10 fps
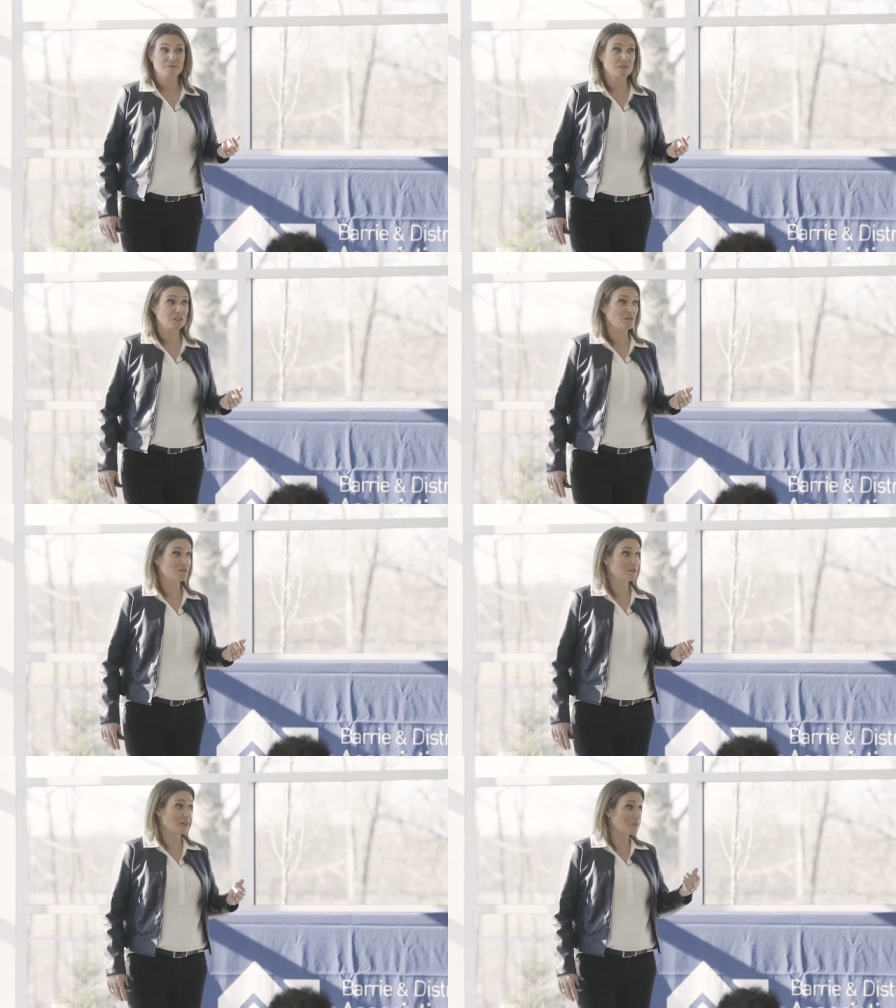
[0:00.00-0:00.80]
you
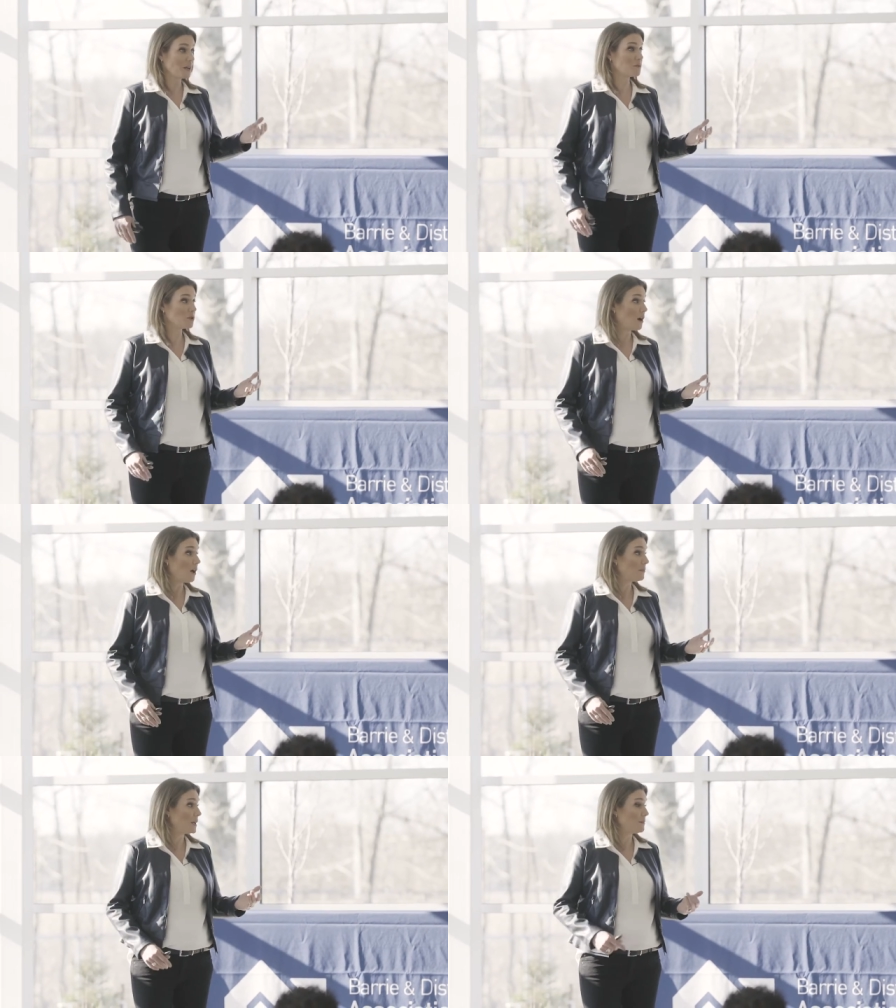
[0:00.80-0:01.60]
know, sometimes you
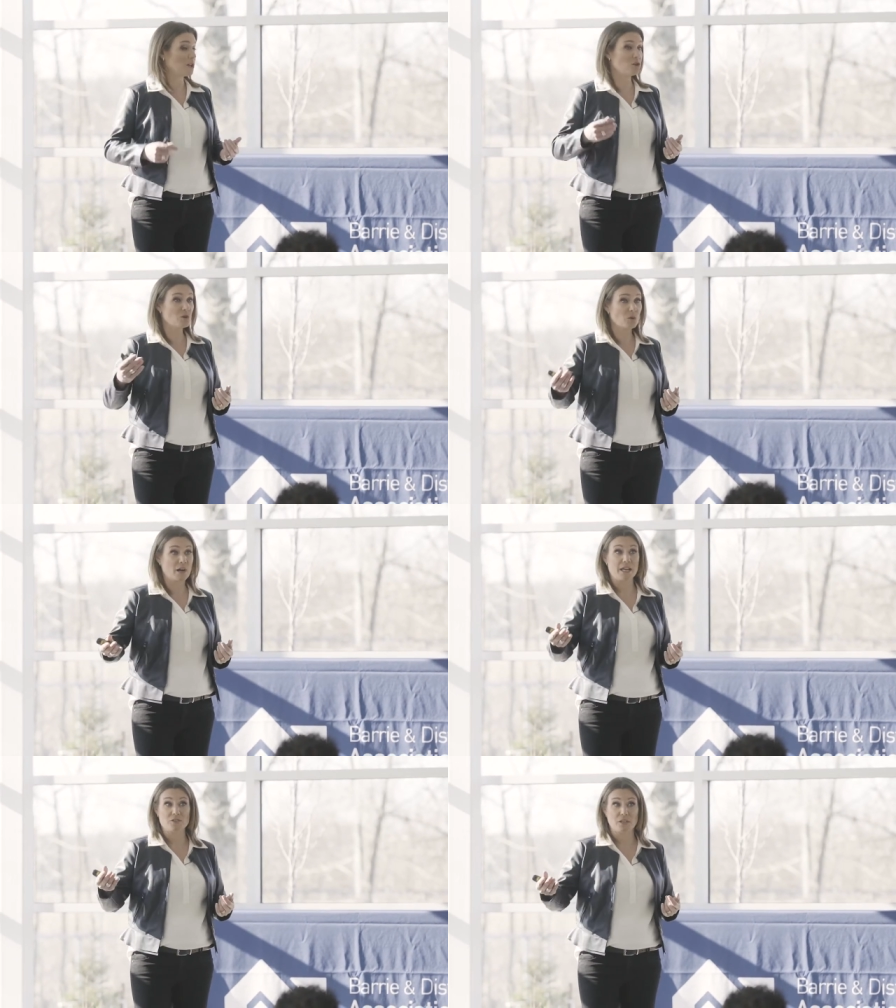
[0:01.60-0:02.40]
call maybe a
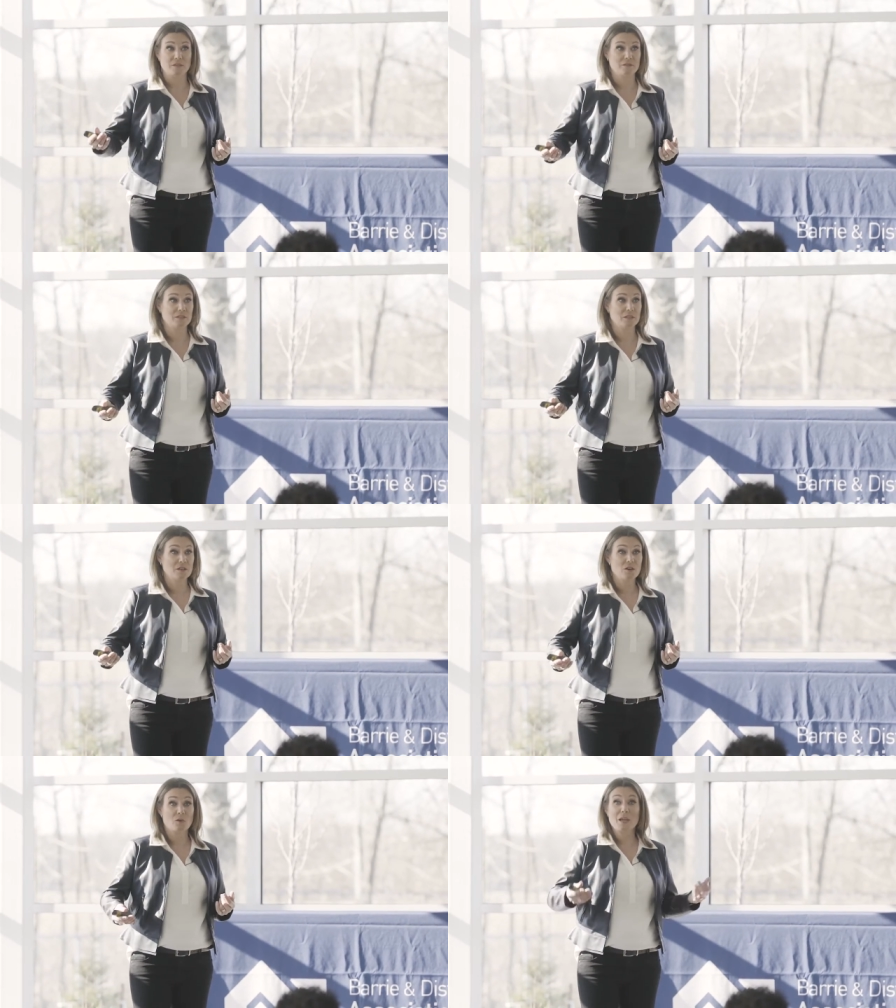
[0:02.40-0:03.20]
newer agent,
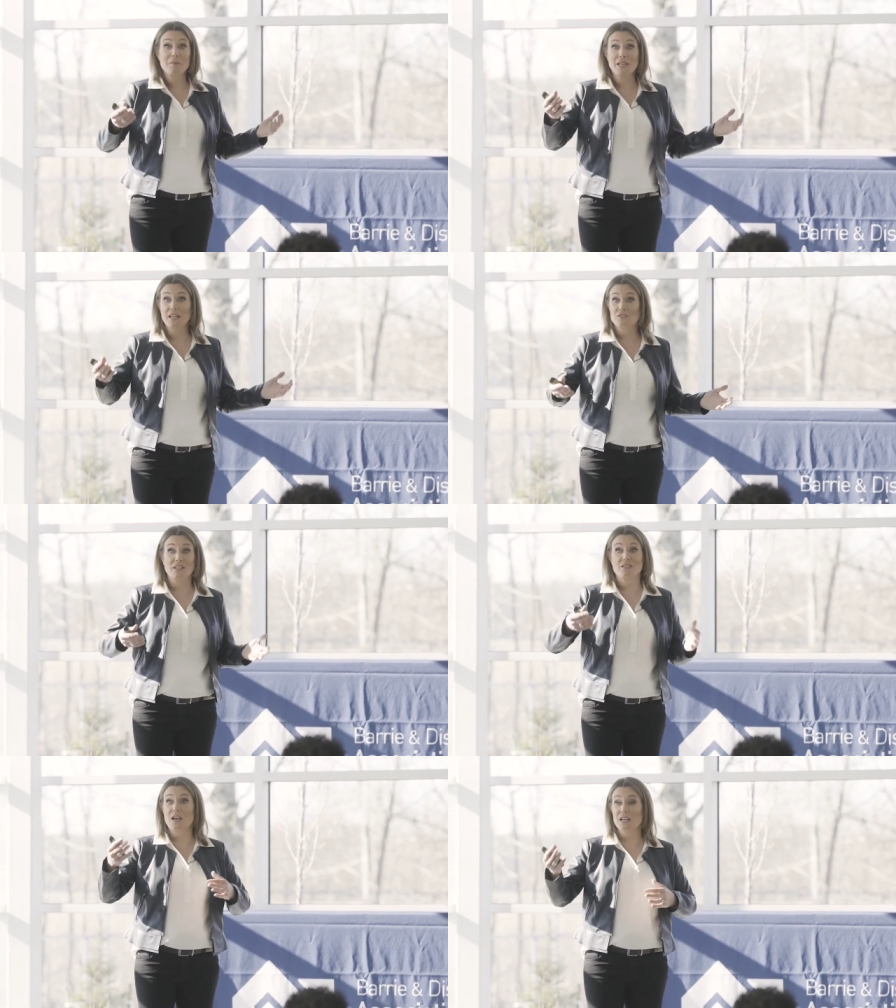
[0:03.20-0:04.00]
or maybe an agent
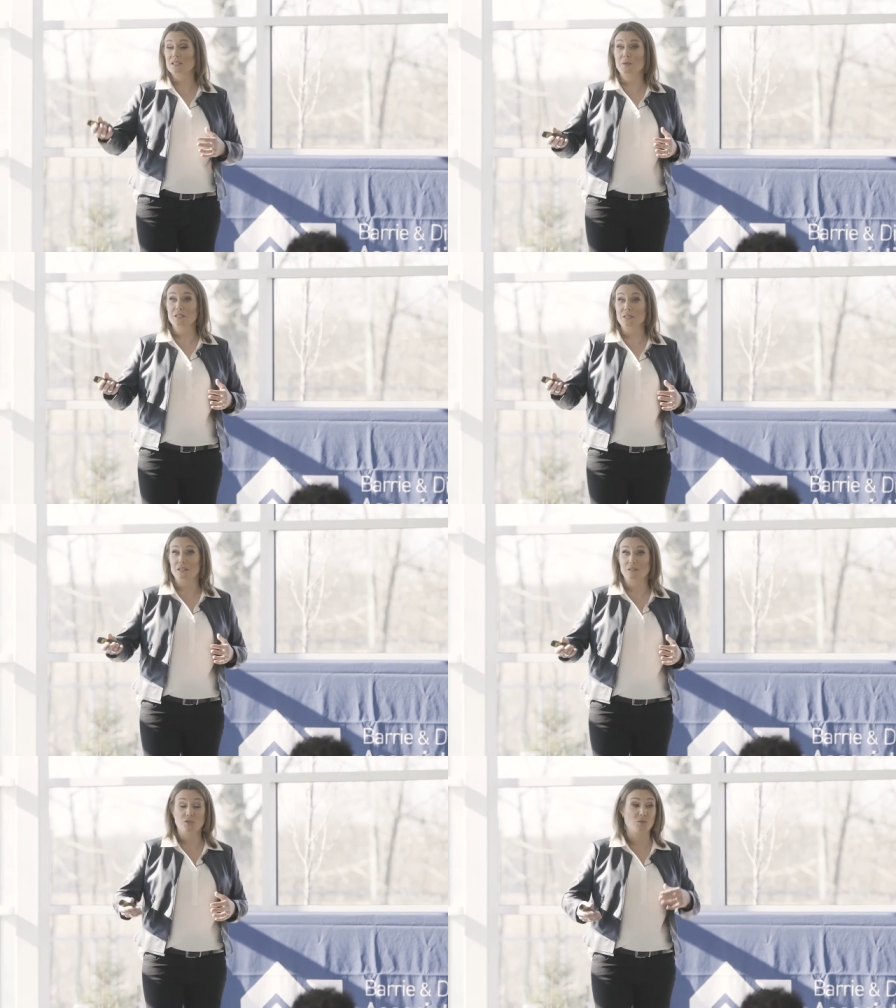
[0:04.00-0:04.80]
that's not as
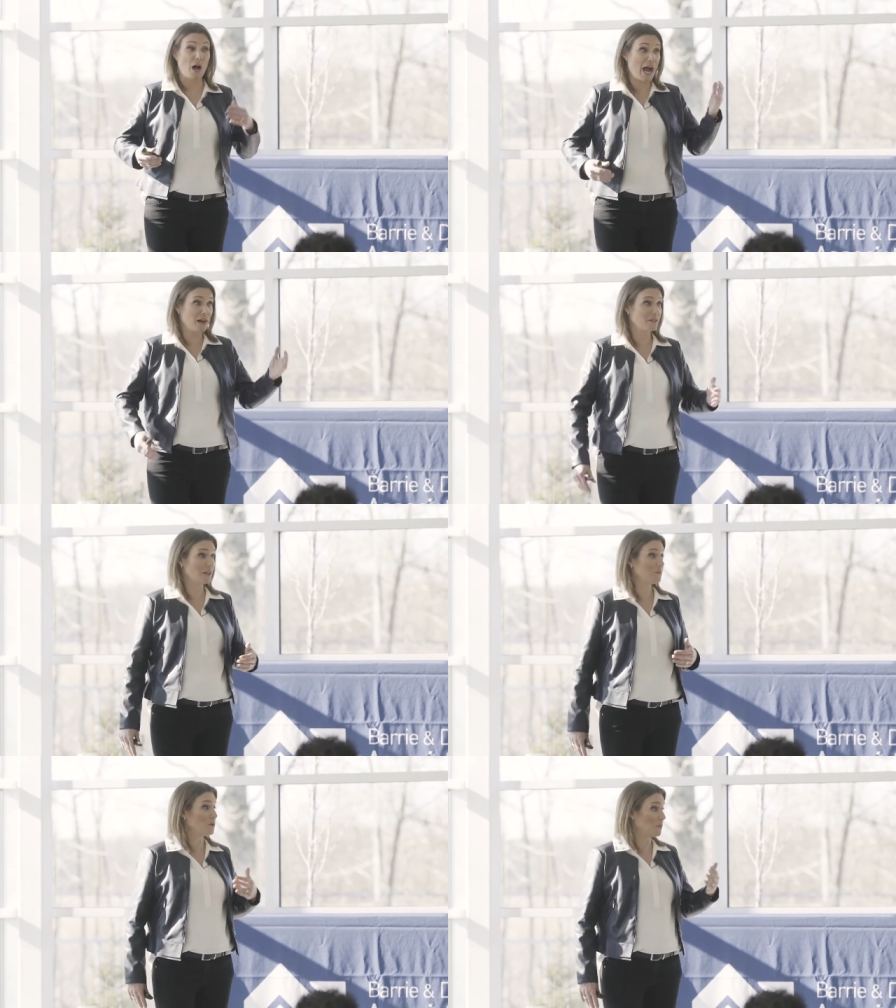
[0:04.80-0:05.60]
busy. You hire
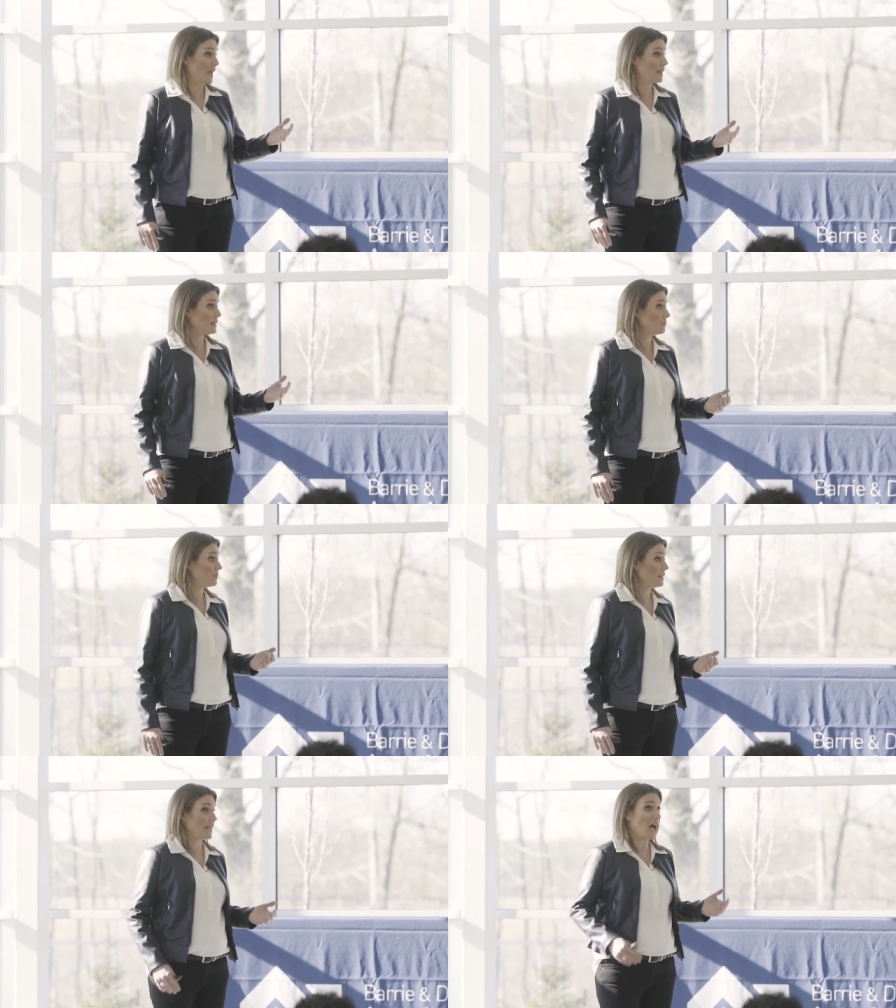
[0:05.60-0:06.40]
them, you pay
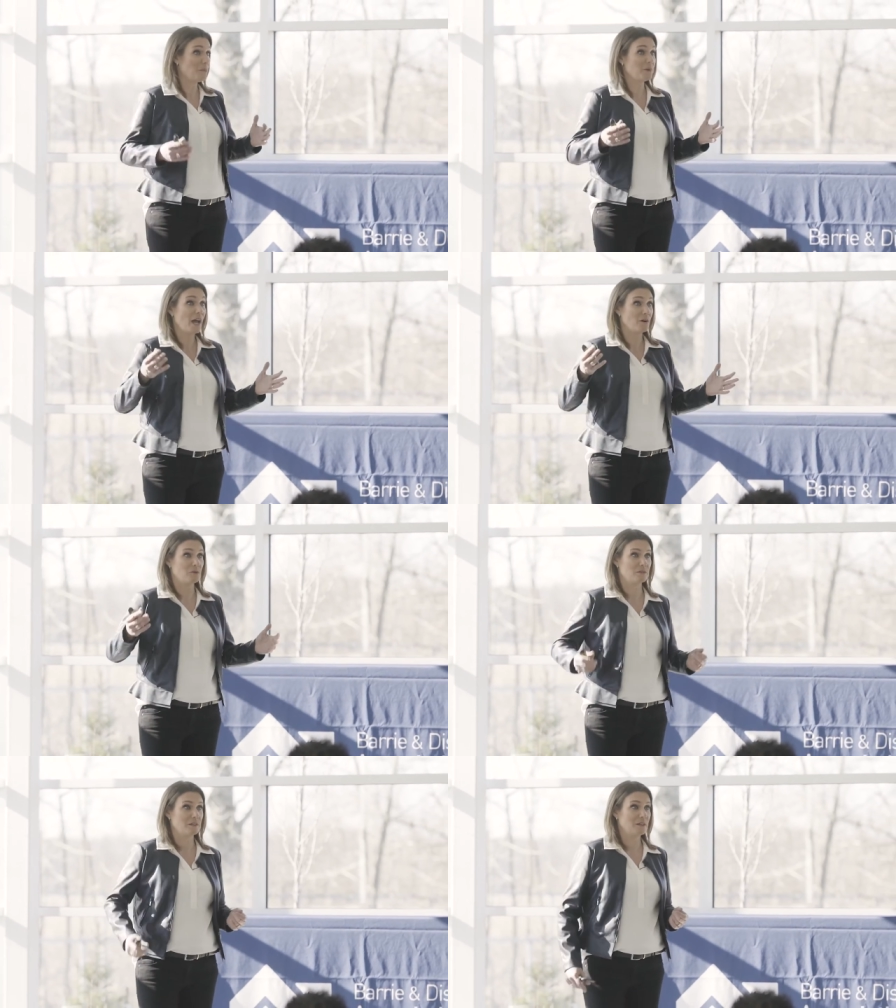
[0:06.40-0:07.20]
them, they help you out.